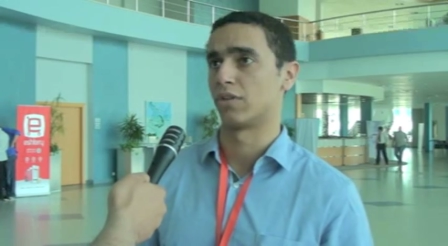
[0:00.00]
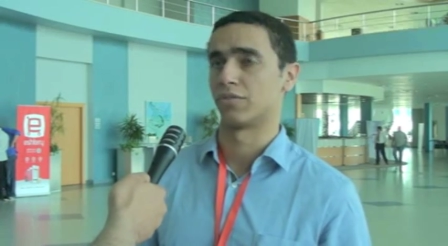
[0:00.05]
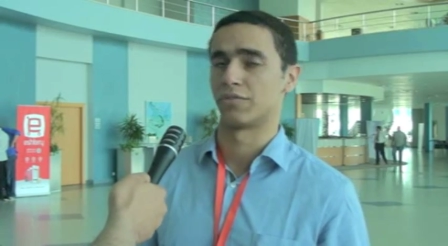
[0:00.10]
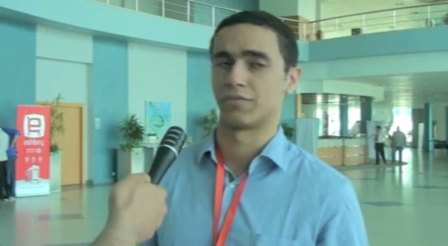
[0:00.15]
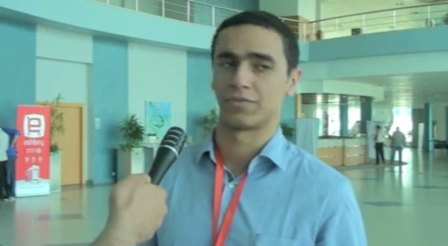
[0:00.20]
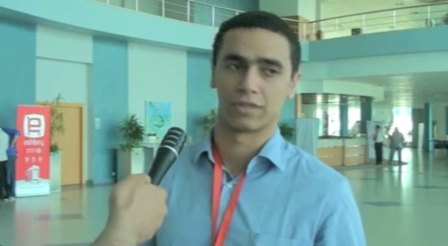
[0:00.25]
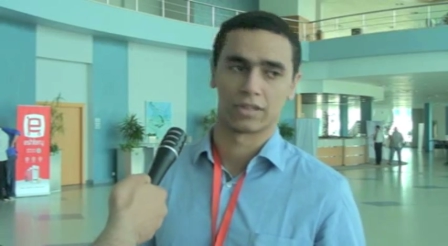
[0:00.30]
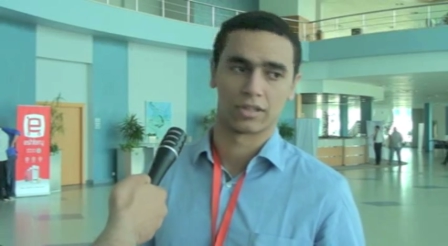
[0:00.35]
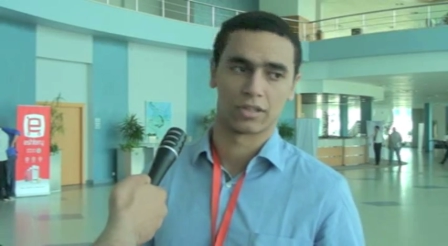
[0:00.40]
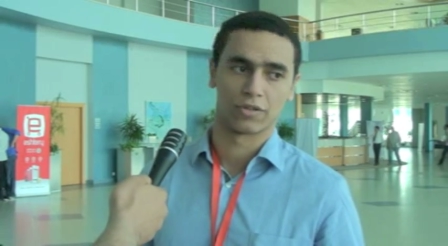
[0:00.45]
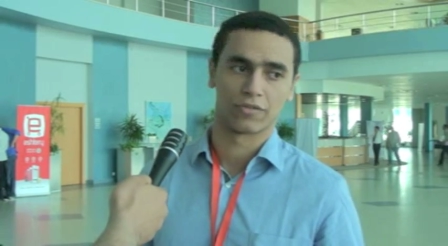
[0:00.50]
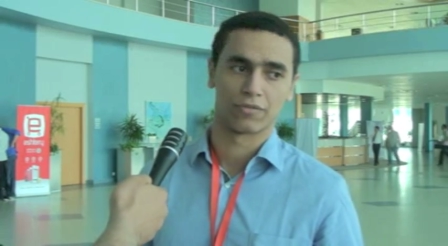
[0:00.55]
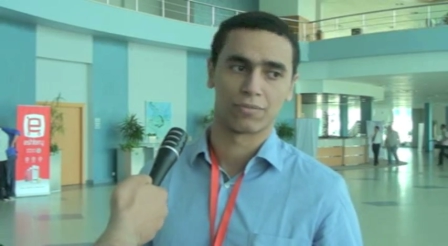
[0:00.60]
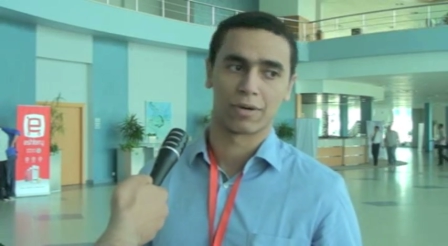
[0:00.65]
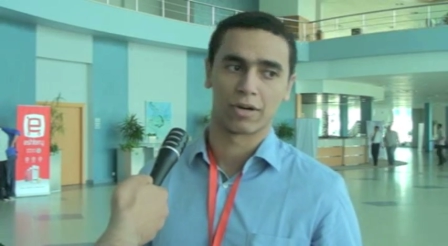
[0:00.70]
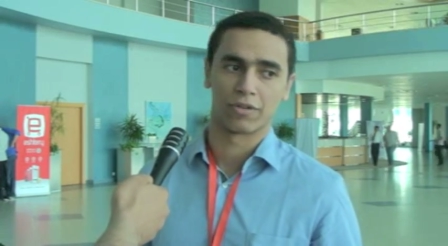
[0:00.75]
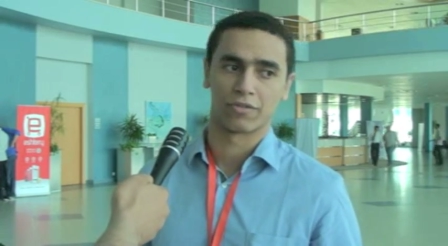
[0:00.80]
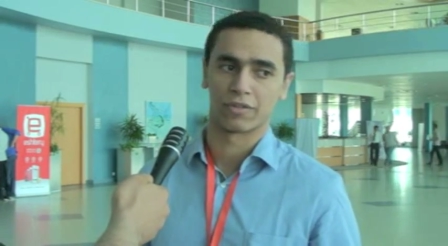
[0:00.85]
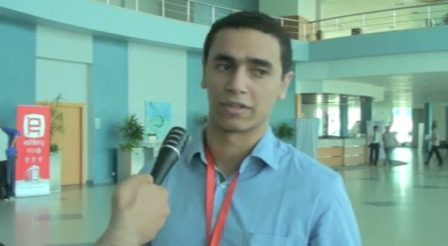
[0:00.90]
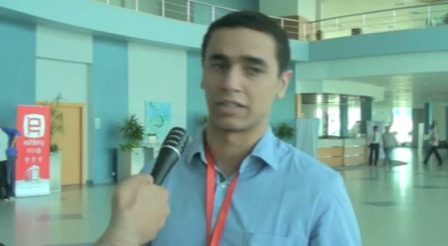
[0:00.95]
of, uh, of,
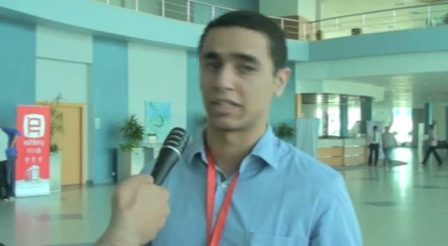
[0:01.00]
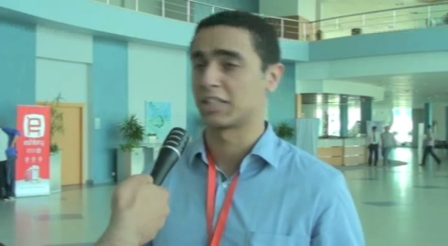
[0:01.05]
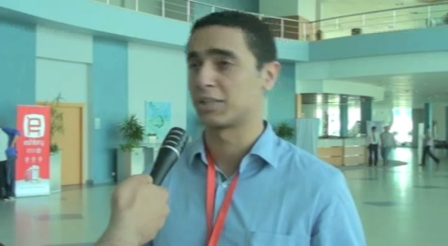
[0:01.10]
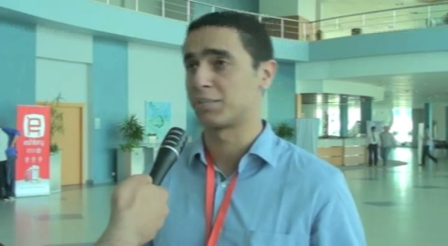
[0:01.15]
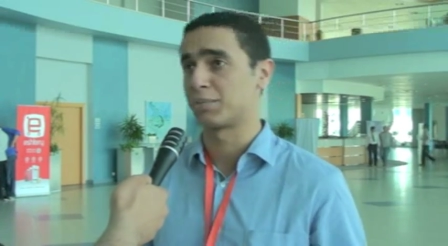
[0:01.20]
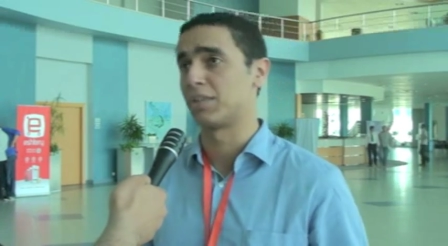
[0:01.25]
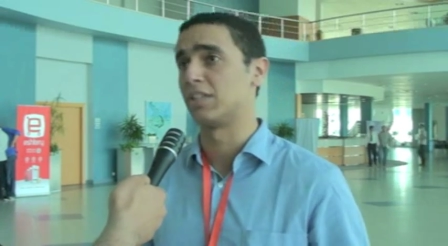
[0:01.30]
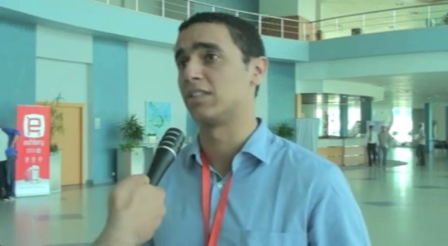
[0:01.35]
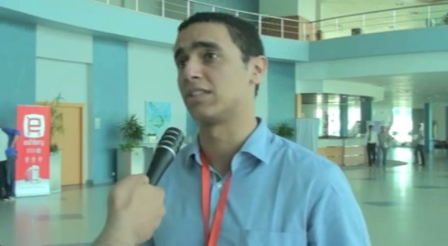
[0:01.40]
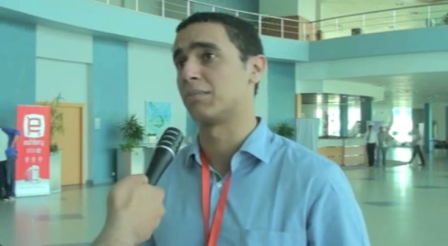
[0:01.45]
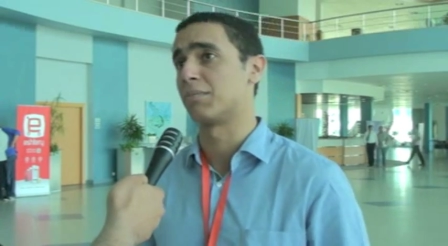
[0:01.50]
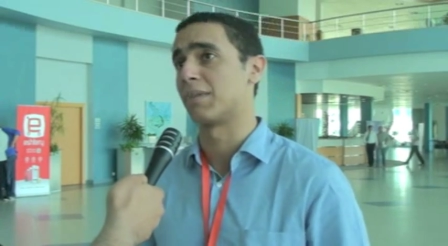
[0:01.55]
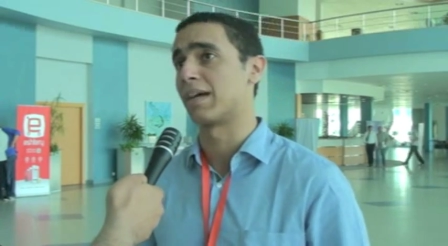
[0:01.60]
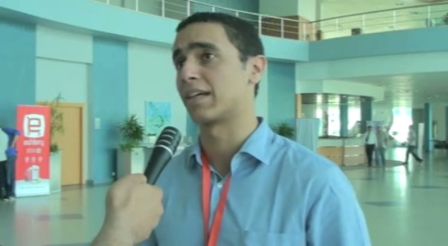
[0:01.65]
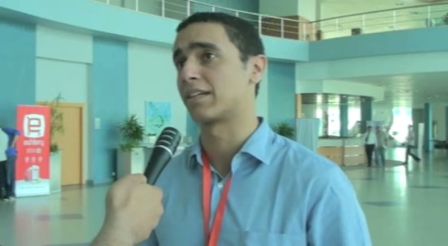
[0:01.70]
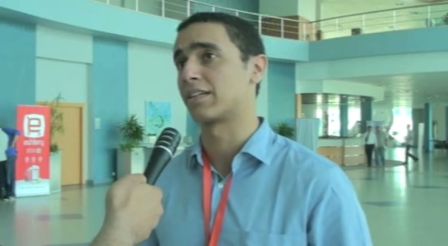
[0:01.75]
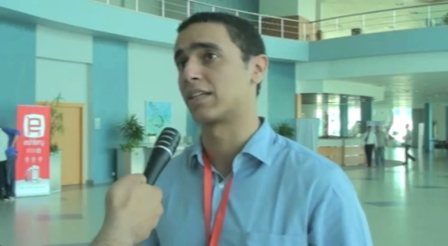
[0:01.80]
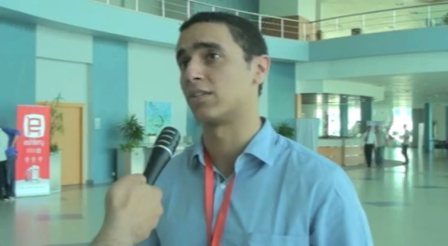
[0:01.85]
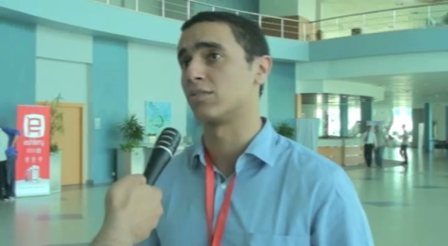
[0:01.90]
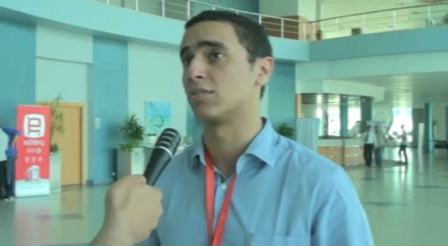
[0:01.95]
of, an experience and
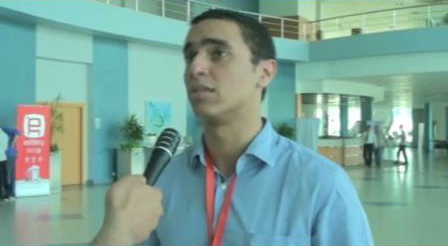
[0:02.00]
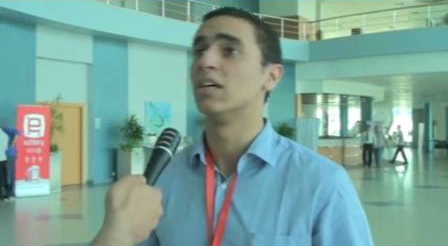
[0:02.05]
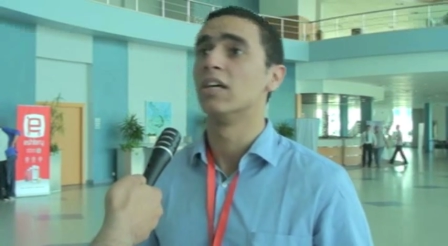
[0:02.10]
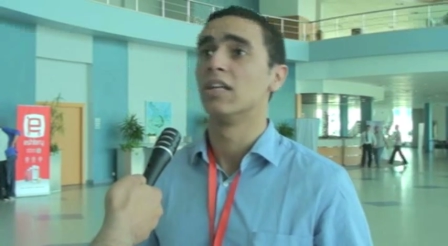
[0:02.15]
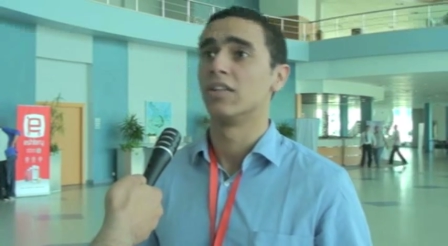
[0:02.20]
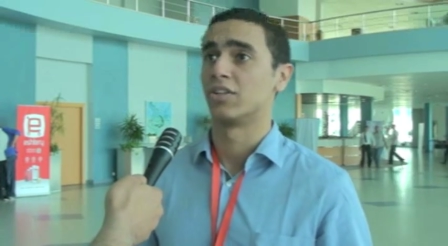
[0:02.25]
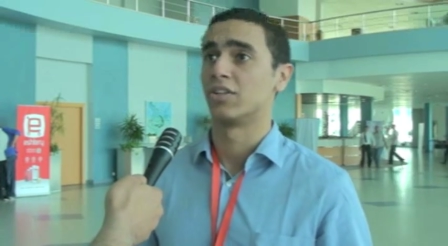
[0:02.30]
background,